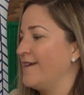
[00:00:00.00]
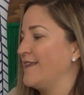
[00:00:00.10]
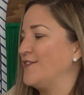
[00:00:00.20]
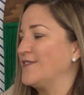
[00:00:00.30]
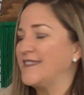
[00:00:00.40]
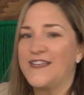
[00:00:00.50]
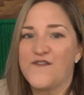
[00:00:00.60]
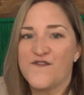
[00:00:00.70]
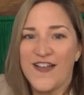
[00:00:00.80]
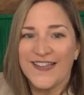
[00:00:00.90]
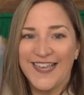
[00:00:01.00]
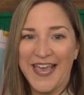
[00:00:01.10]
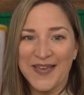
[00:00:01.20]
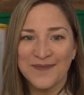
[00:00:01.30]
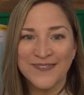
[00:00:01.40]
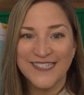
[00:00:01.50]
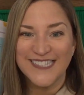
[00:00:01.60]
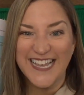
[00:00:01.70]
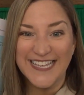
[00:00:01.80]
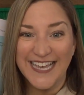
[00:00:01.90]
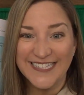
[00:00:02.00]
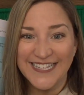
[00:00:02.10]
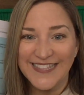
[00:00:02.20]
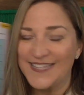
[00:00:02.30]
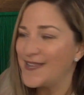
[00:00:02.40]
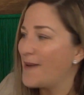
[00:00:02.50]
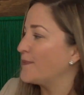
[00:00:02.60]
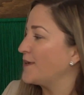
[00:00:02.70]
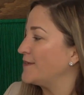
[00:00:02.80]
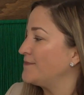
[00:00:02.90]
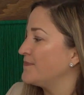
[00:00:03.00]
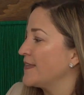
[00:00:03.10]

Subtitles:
You'll see fun games like guessing the number.